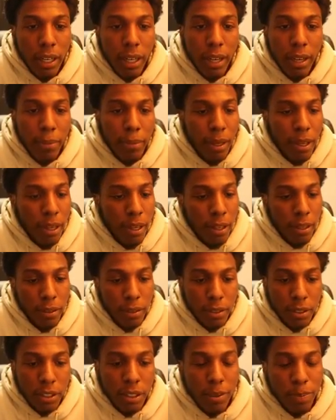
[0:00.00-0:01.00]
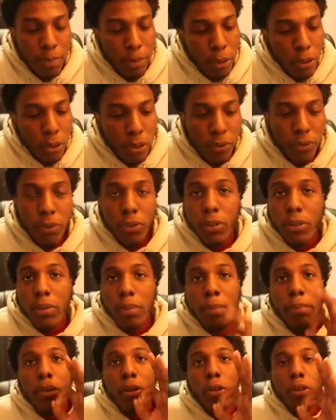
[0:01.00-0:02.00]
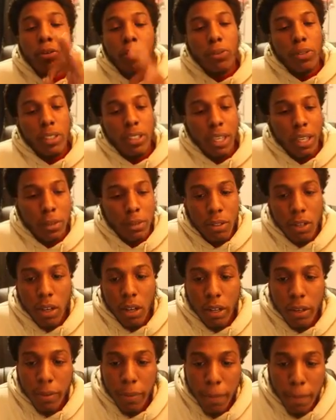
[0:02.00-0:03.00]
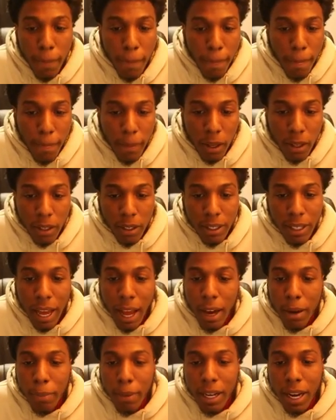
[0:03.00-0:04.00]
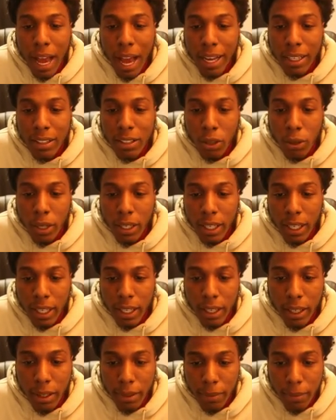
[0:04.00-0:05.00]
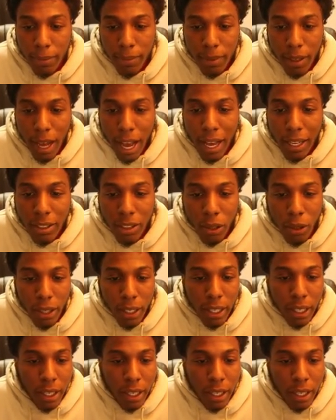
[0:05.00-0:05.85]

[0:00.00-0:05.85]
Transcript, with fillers: that, man. Just beautiful. Beautiful James Harden. Got him in the ISO again. ISO